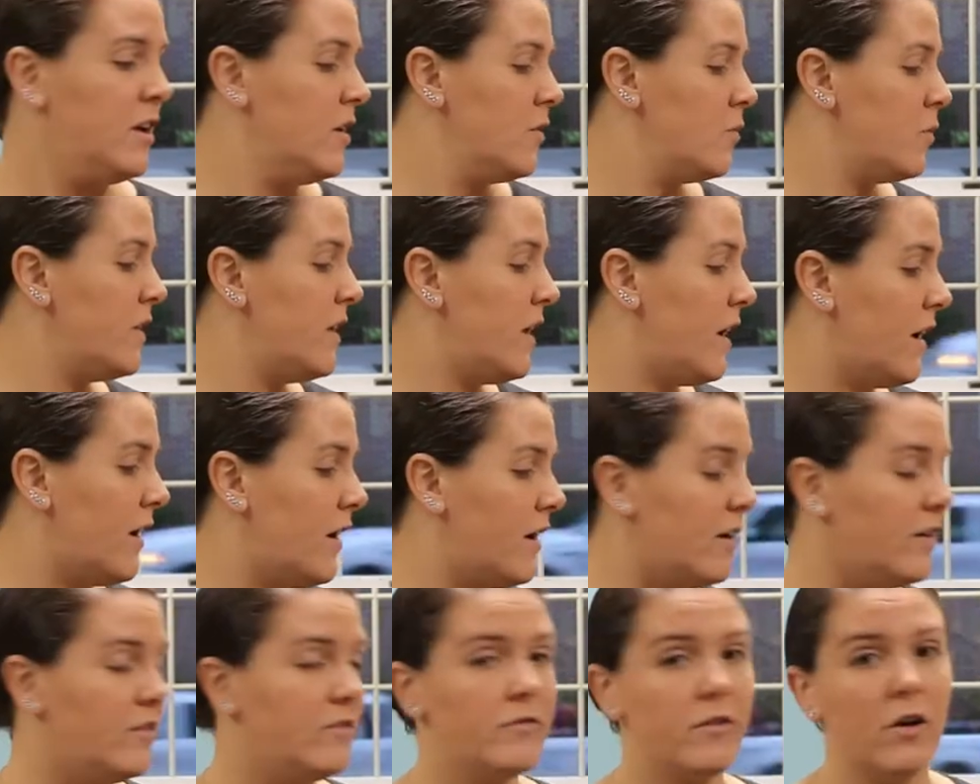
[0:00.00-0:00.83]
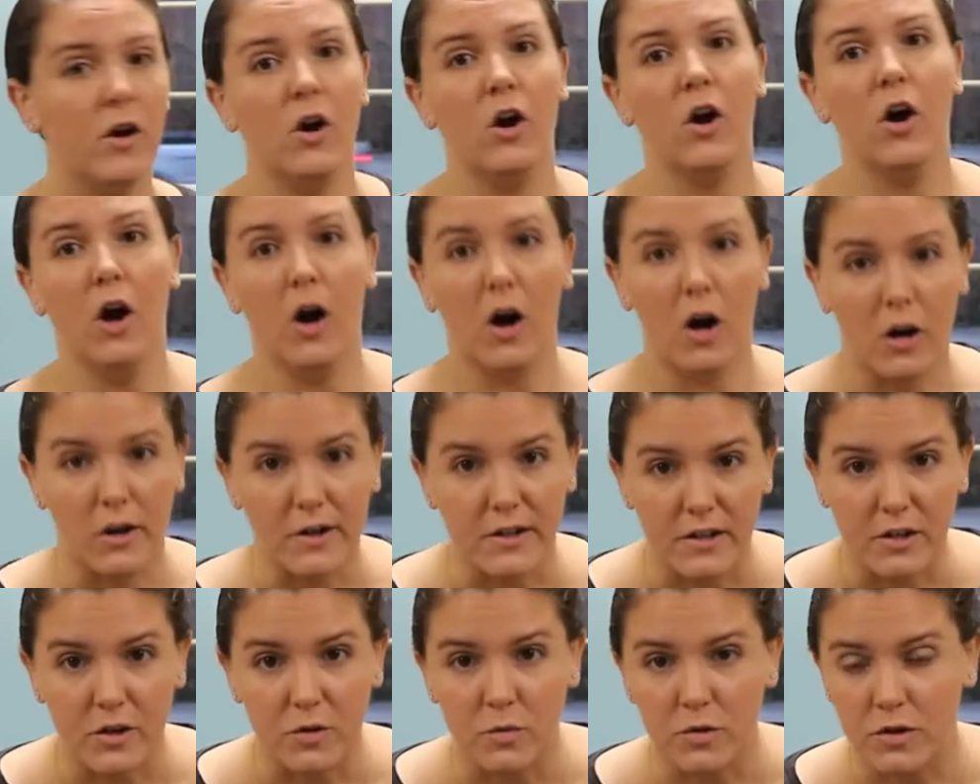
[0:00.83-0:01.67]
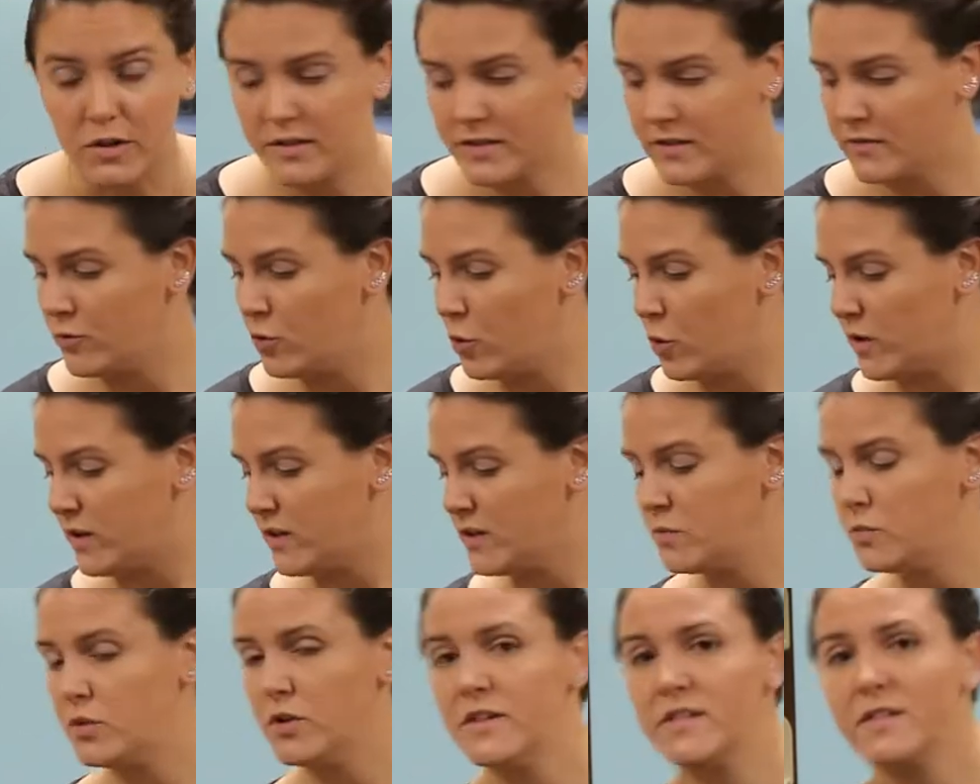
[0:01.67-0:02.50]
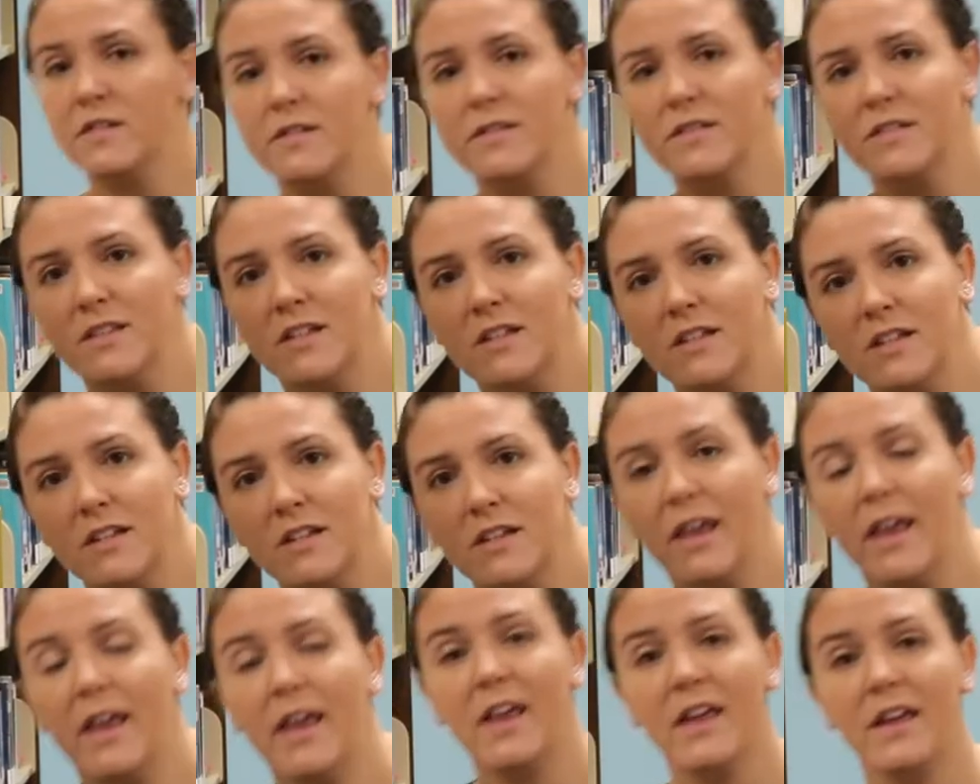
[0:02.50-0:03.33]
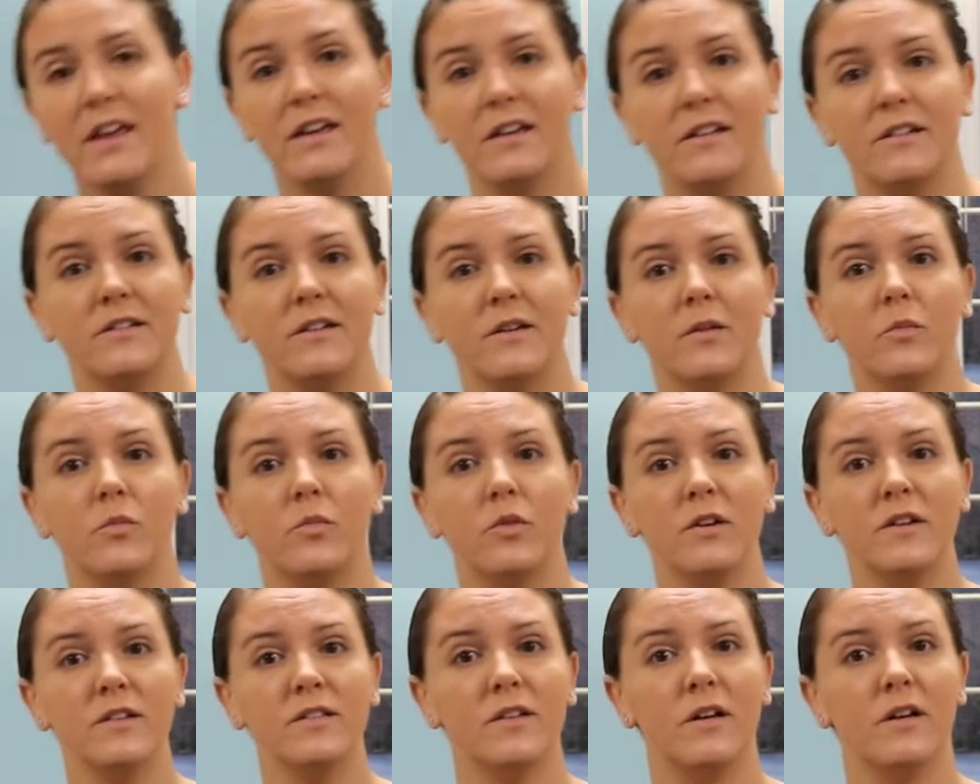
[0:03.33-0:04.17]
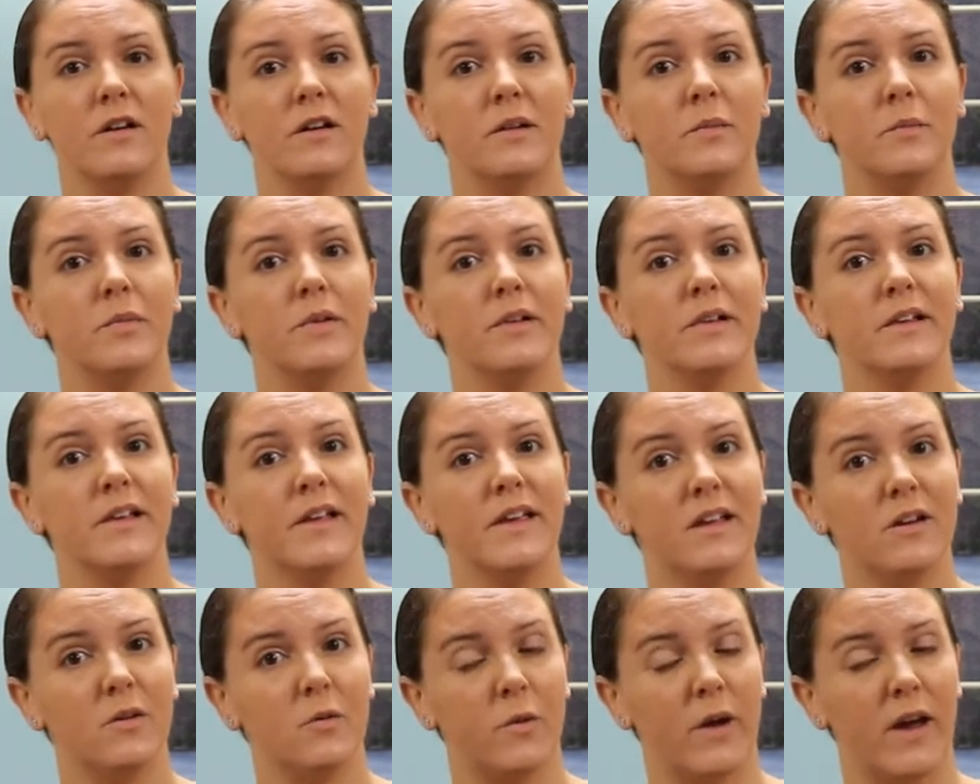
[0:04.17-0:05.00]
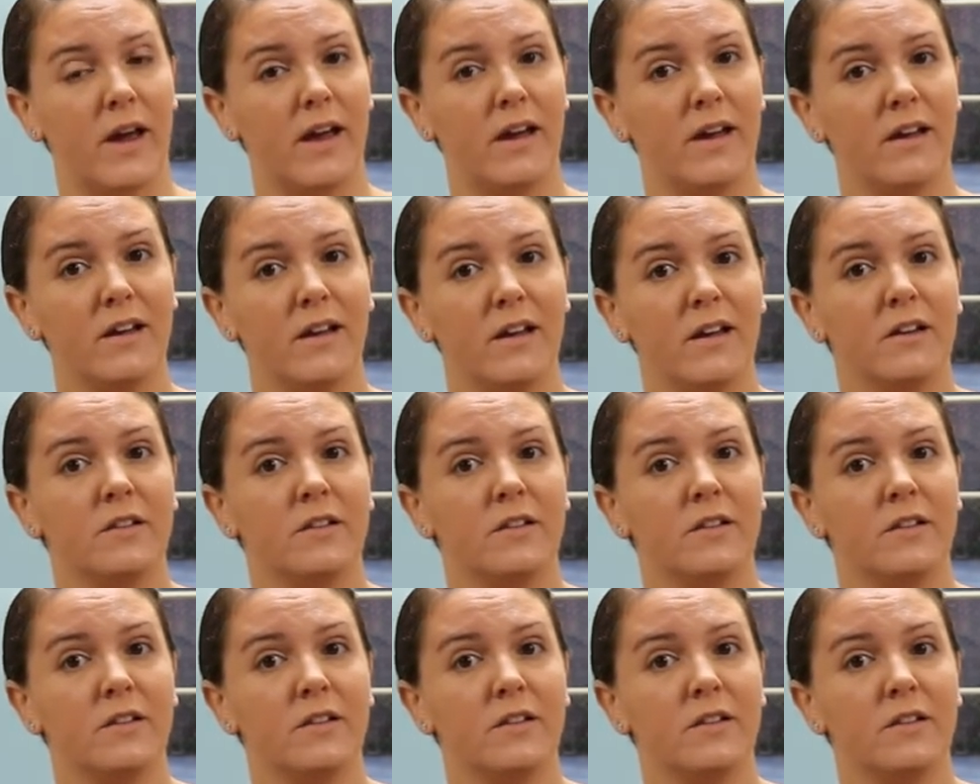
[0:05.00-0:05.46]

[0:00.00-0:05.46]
We have audiobooks, of course, books on CD, and books on Playaway.